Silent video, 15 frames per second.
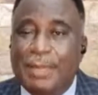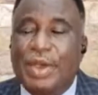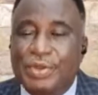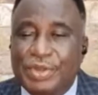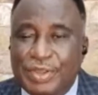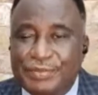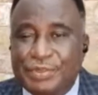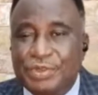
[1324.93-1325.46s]

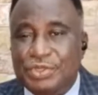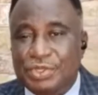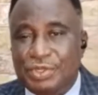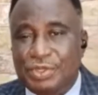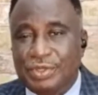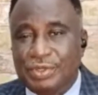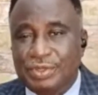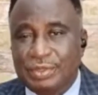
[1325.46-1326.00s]
about the future.
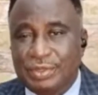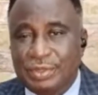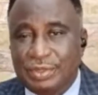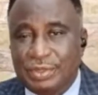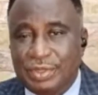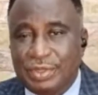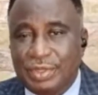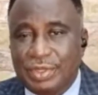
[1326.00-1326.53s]

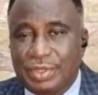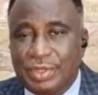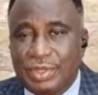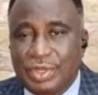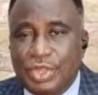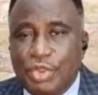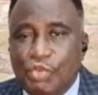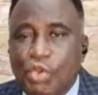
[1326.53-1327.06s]

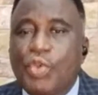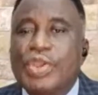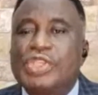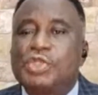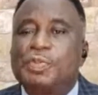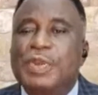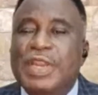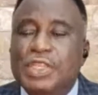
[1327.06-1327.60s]
We will
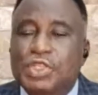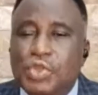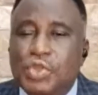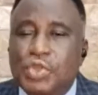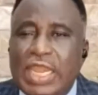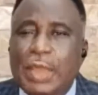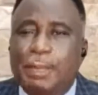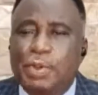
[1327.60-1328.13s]
spiritually